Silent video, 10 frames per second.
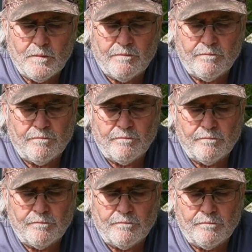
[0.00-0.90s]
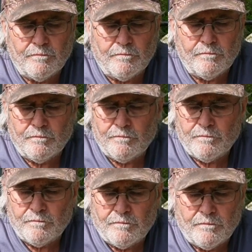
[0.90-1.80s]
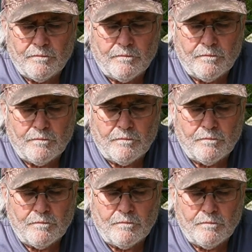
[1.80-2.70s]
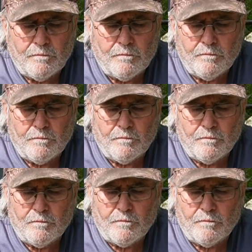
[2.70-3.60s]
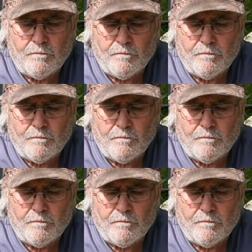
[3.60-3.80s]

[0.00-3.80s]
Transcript: [no speech]